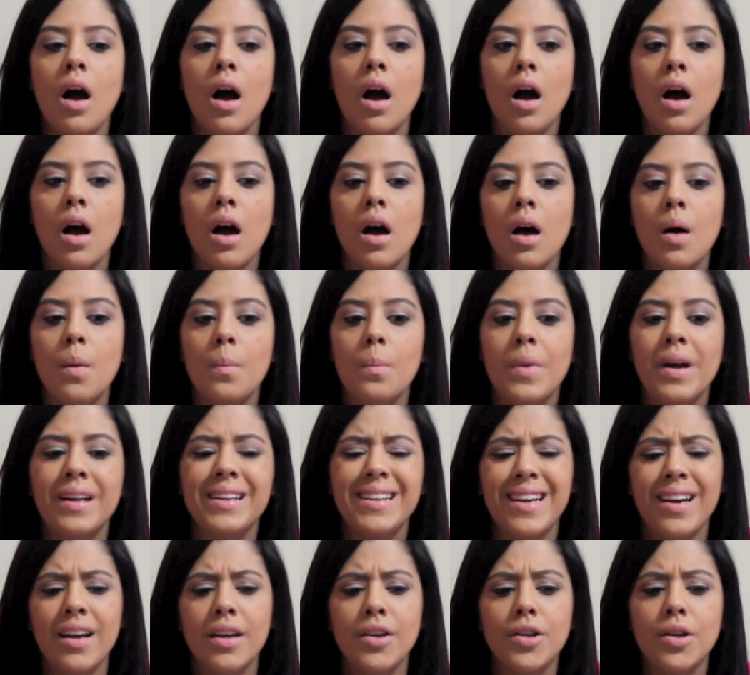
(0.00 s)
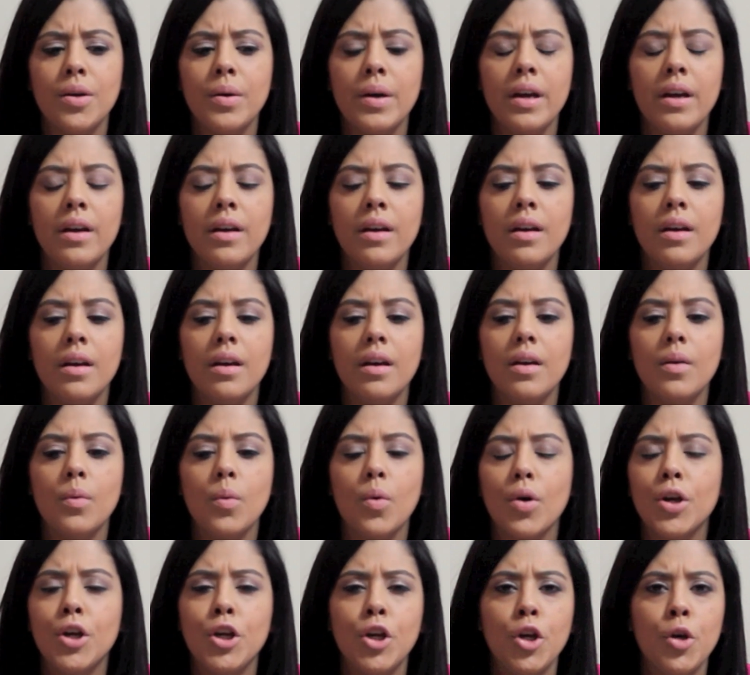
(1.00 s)
And yeah, you know,
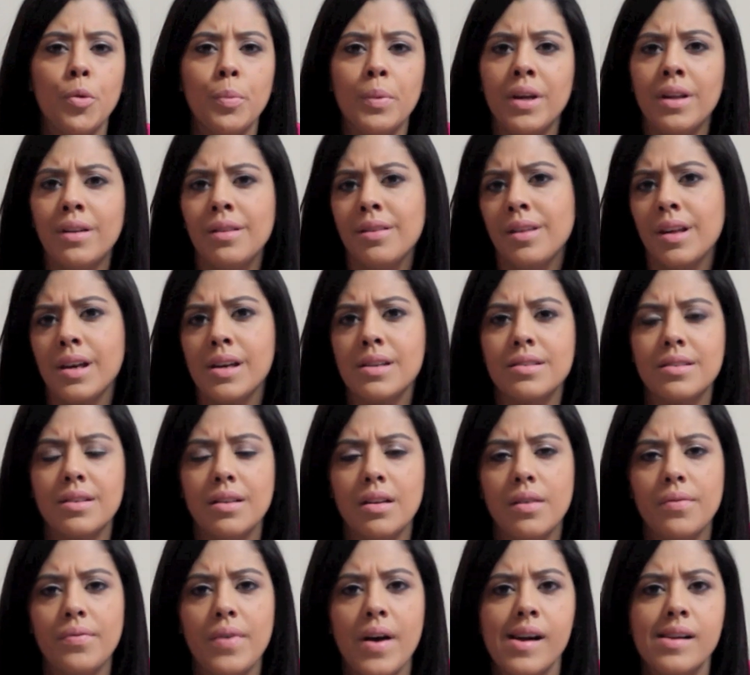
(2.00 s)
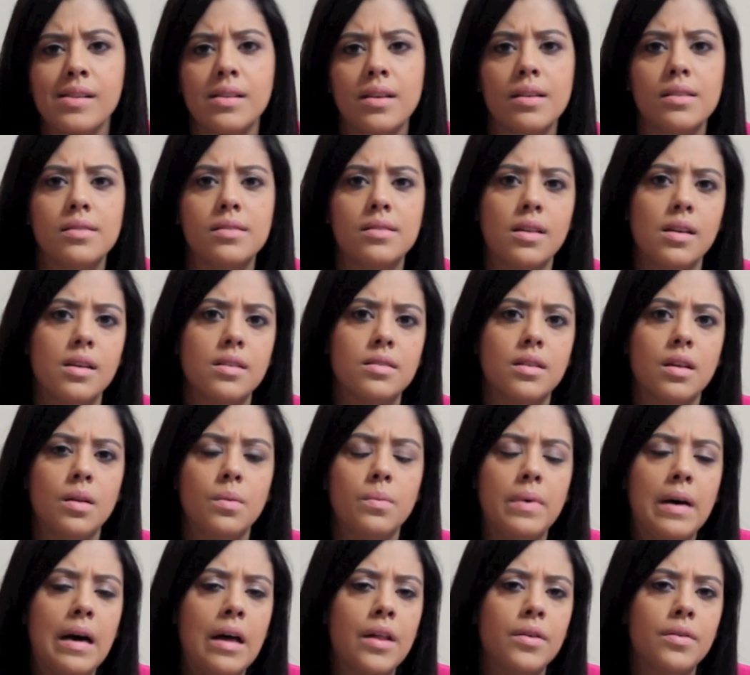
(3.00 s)
we're human. Things can affect us. Things
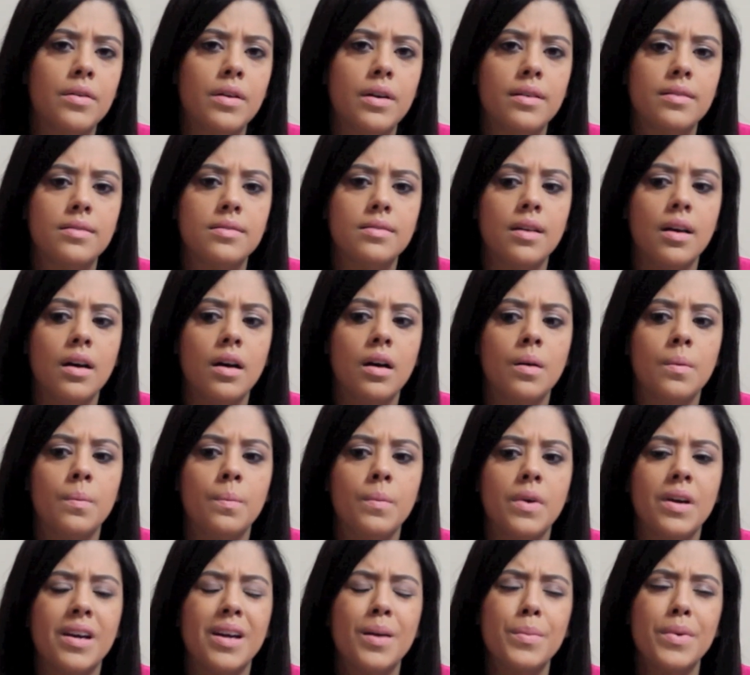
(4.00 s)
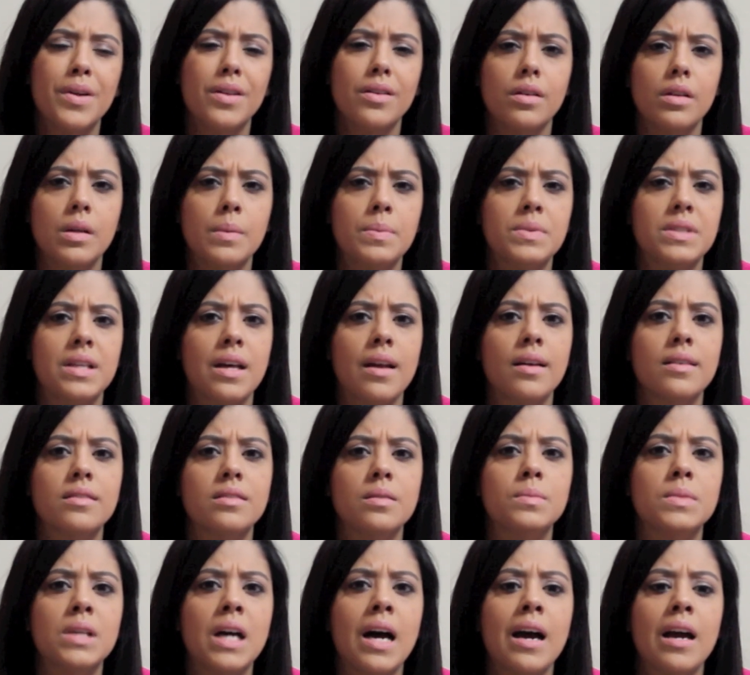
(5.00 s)
can bother us. It can be a little upsetting
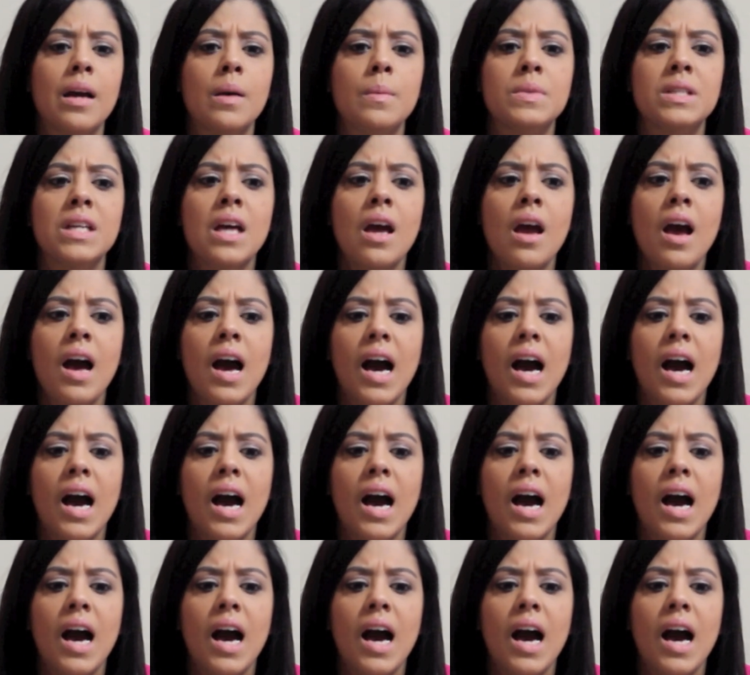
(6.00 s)
sometimes.